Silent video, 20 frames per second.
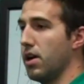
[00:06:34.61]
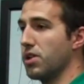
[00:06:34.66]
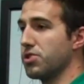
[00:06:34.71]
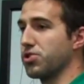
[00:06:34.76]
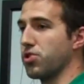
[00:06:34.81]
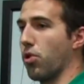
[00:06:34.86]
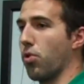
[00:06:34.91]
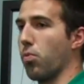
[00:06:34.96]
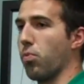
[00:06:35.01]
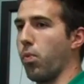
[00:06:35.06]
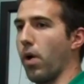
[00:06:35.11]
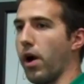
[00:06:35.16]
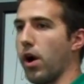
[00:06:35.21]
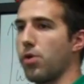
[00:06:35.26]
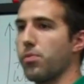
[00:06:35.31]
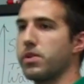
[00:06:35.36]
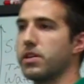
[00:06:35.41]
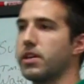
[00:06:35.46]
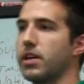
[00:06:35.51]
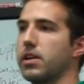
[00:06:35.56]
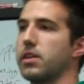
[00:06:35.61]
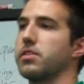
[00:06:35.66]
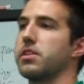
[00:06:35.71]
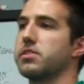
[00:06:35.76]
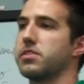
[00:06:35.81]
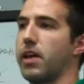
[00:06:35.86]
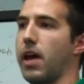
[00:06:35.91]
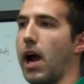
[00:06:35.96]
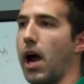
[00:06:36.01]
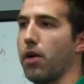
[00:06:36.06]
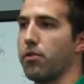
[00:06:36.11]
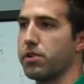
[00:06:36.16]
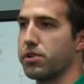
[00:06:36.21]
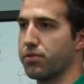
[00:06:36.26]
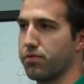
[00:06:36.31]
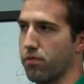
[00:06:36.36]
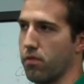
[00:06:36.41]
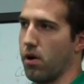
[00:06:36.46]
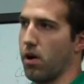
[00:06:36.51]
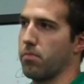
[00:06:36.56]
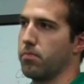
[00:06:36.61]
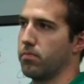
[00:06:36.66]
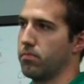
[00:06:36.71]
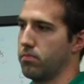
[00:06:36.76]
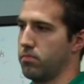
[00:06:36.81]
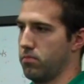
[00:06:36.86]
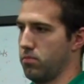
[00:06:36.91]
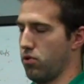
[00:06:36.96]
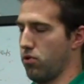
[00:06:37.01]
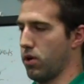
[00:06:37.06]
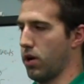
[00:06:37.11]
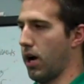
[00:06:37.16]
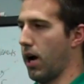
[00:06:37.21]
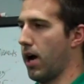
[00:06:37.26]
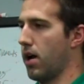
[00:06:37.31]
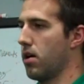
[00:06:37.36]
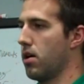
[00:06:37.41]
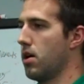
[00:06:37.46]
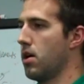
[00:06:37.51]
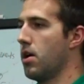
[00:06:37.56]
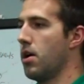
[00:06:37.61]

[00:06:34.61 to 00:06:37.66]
So where are we getting these calories from, okay?